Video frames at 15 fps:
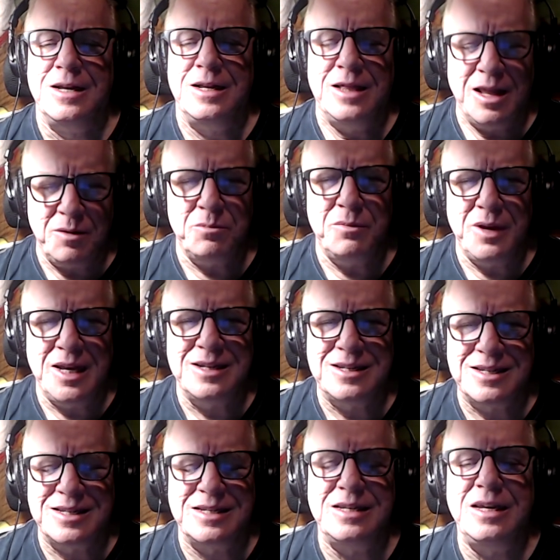Let me
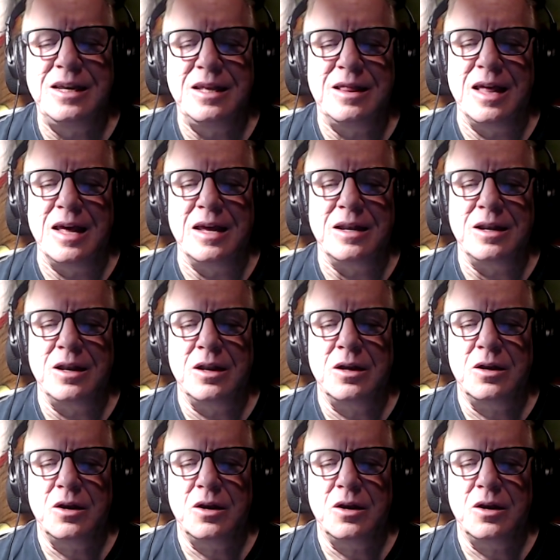see then